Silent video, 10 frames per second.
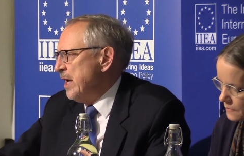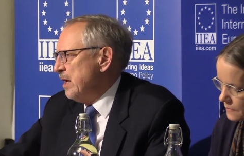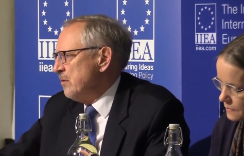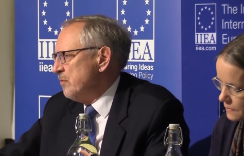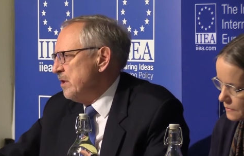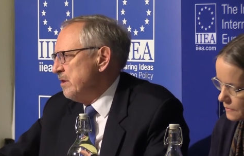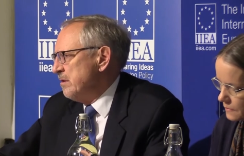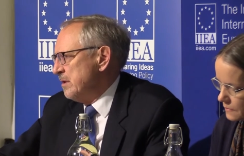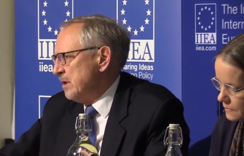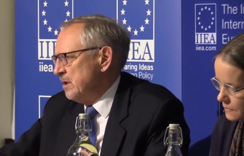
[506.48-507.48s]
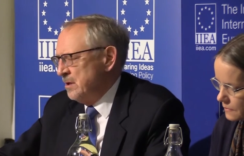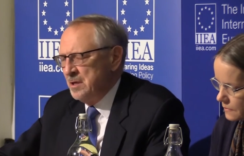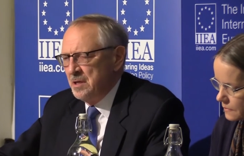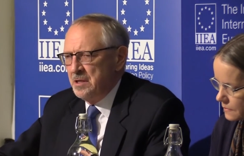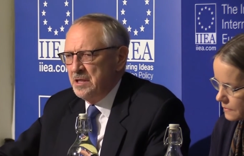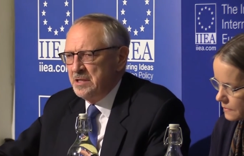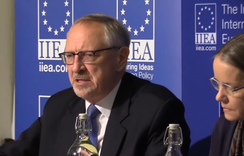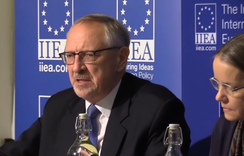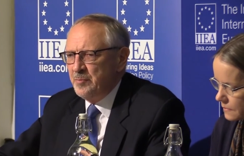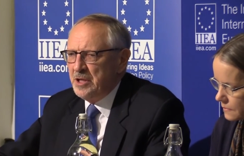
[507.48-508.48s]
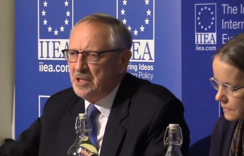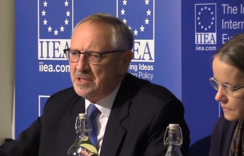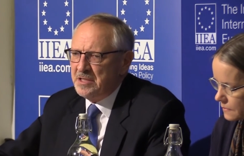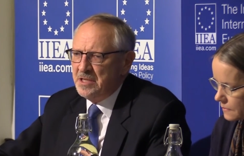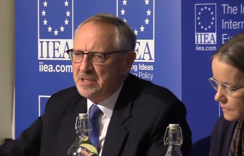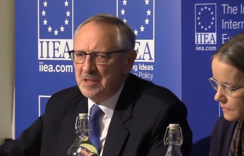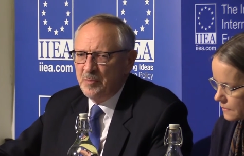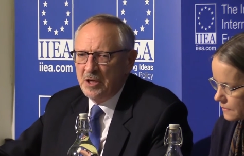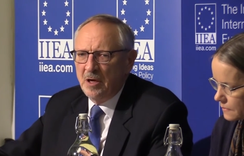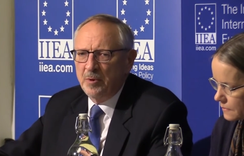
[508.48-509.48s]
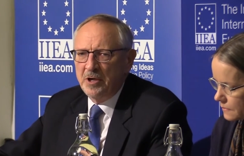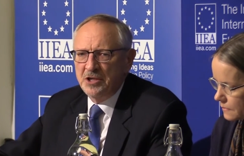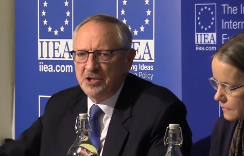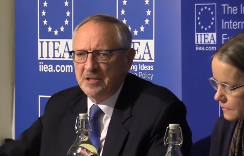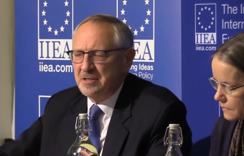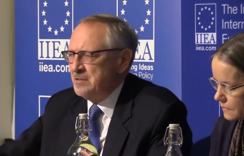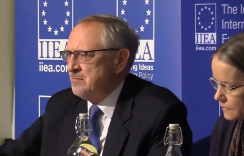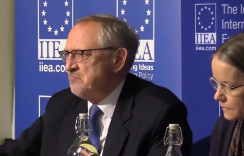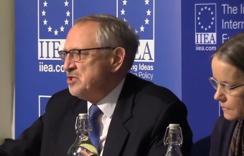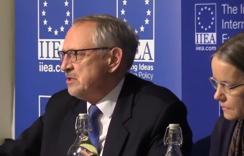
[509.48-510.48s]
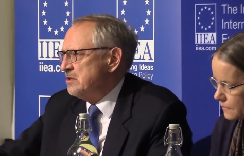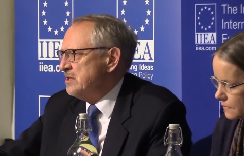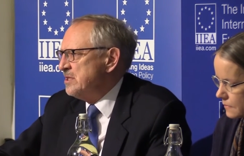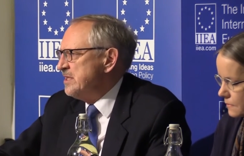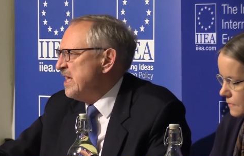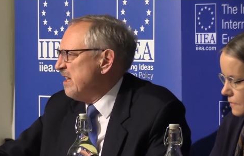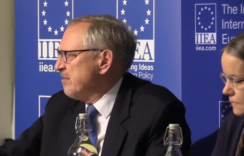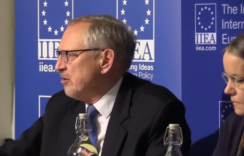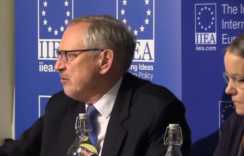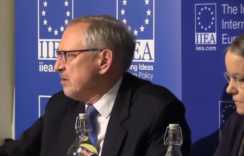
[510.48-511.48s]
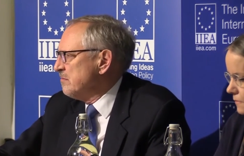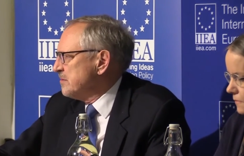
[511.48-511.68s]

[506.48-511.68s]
Speaker 1: N, with uh, E S D P and C S D P operations, and still to this day I think you have